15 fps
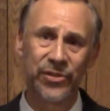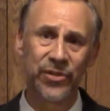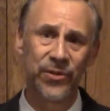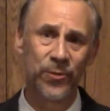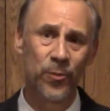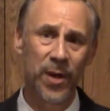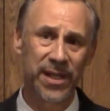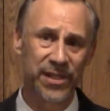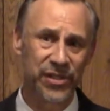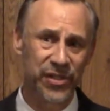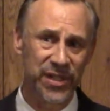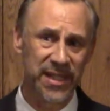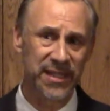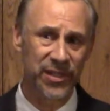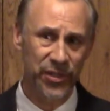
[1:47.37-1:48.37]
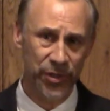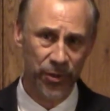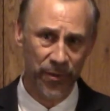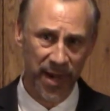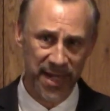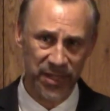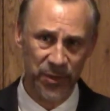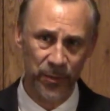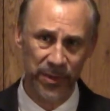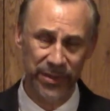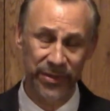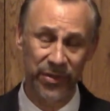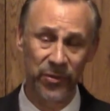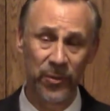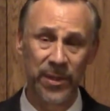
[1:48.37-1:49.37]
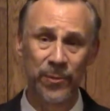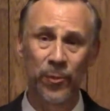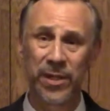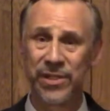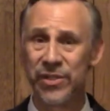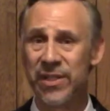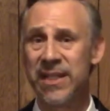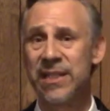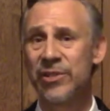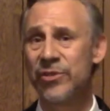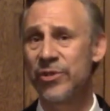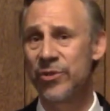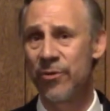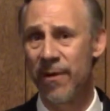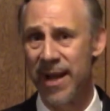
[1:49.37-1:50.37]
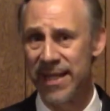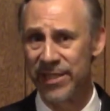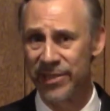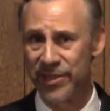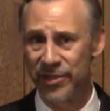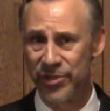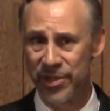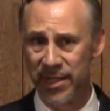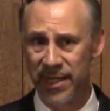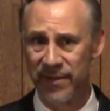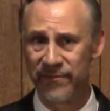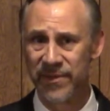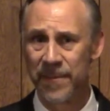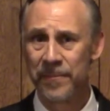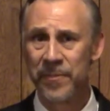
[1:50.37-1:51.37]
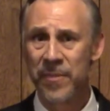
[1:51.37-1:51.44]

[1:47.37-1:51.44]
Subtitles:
to what Jesus Christ will do and what Jesus Christ achieved.